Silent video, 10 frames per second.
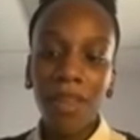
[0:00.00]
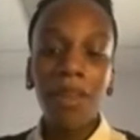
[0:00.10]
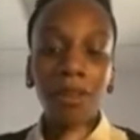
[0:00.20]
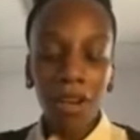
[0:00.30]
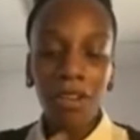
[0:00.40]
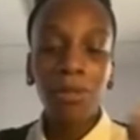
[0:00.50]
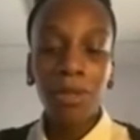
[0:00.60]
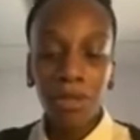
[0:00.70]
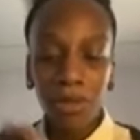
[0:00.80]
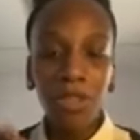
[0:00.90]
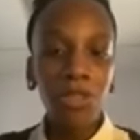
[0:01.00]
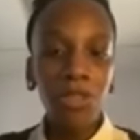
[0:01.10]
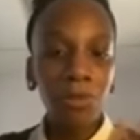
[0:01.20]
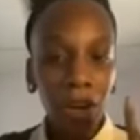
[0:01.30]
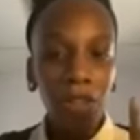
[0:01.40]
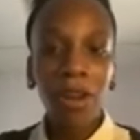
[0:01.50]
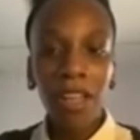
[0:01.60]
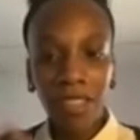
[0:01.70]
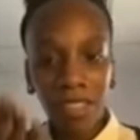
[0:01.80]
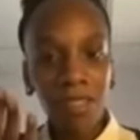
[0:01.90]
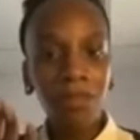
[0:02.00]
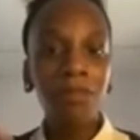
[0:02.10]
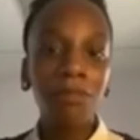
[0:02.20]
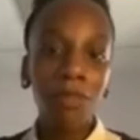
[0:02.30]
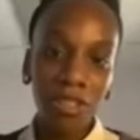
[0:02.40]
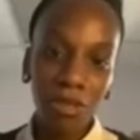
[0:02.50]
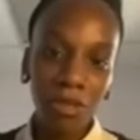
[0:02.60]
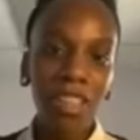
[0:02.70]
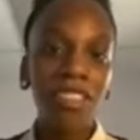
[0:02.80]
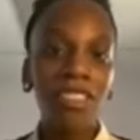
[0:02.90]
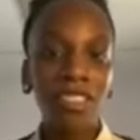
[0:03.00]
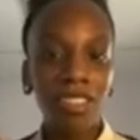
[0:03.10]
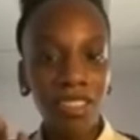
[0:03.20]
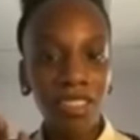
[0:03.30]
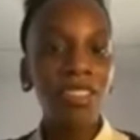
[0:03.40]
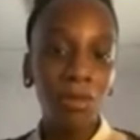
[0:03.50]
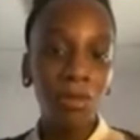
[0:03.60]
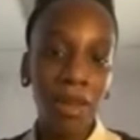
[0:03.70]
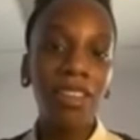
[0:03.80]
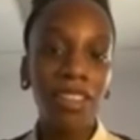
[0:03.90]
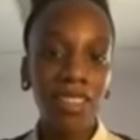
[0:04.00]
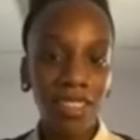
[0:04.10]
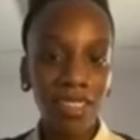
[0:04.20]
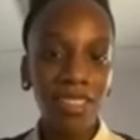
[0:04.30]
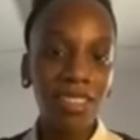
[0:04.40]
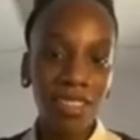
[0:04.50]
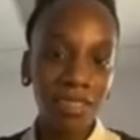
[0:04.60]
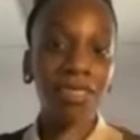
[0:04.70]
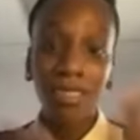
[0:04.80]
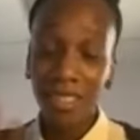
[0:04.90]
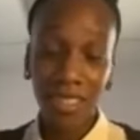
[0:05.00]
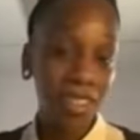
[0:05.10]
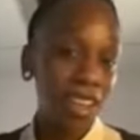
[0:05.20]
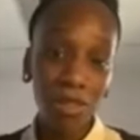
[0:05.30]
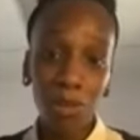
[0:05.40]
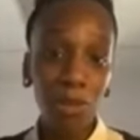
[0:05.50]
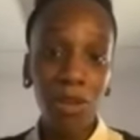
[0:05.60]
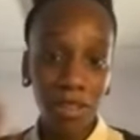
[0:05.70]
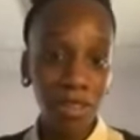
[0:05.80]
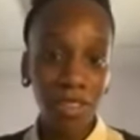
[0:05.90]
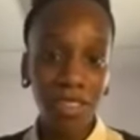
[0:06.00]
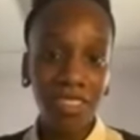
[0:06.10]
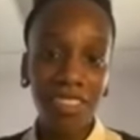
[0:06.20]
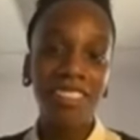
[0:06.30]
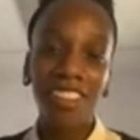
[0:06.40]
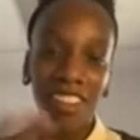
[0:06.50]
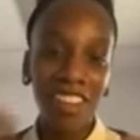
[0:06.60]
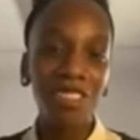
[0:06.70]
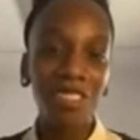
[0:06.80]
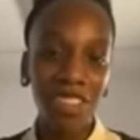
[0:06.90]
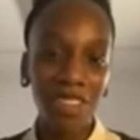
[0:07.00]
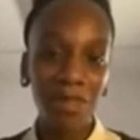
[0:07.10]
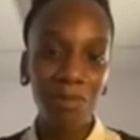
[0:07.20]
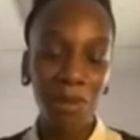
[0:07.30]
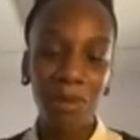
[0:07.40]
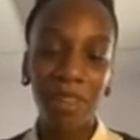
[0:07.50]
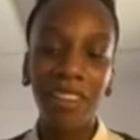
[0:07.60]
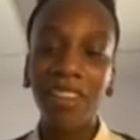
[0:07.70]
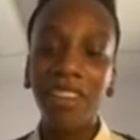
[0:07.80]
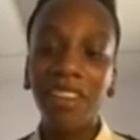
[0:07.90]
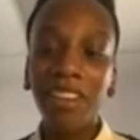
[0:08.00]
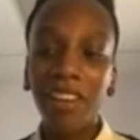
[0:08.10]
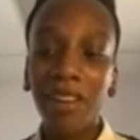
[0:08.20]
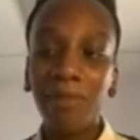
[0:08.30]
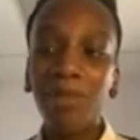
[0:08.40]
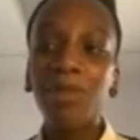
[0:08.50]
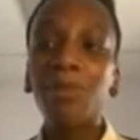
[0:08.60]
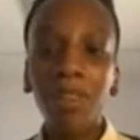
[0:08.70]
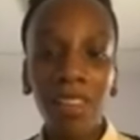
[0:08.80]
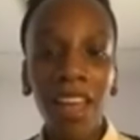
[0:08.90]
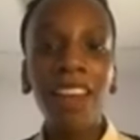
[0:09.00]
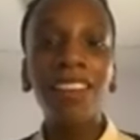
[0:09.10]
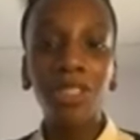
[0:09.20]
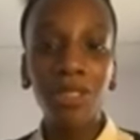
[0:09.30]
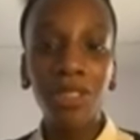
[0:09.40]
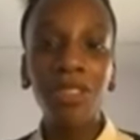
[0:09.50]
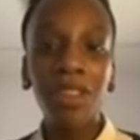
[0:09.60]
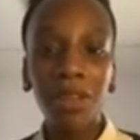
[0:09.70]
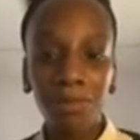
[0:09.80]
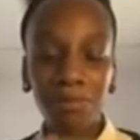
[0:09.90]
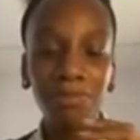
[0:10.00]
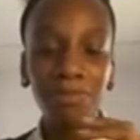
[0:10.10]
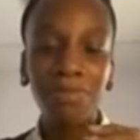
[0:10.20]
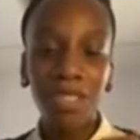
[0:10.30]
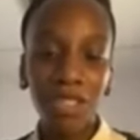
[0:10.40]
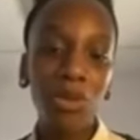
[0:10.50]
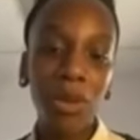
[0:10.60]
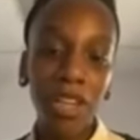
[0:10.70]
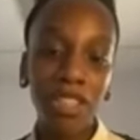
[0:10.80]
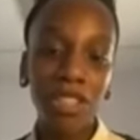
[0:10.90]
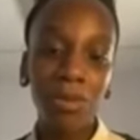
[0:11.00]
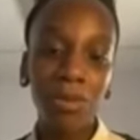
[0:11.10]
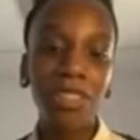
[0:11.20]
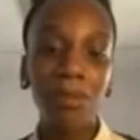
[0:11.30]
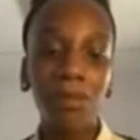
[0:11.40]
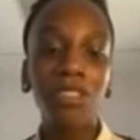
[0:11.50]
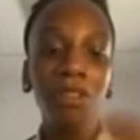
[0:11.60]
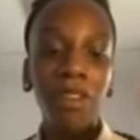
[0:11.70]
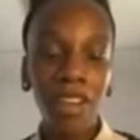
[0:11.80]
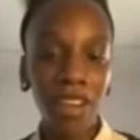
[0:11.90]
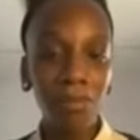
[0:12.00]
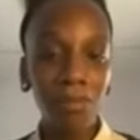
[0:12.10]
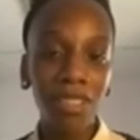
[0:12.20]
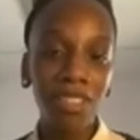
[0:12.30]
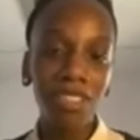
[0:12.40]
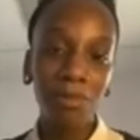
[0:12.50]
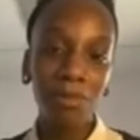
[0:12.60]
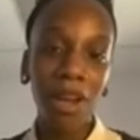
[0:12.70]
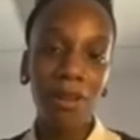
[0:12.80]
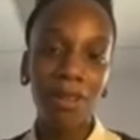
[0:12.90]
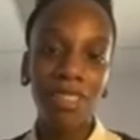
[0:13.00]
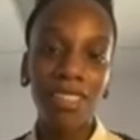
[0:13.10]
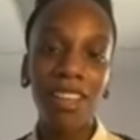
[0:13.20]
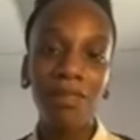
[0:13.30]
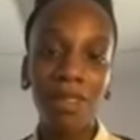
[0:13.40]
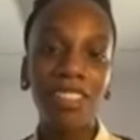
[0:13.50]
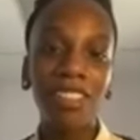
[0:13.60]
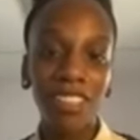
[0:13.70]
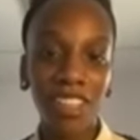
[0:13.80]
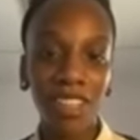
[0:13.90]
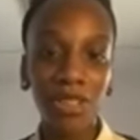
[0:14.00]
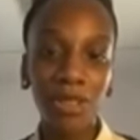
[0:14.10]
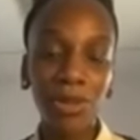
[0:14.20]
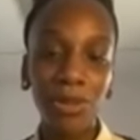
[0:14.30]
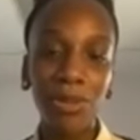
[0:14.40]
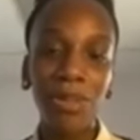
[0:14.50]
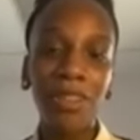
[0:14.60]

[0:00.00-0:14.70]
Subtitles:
I don't know, when you bring race and racial relations and the way it is in this the state of the world, in the country at the moment, bring that into a situation where someone is already in a position of power, it's like, well, understand too.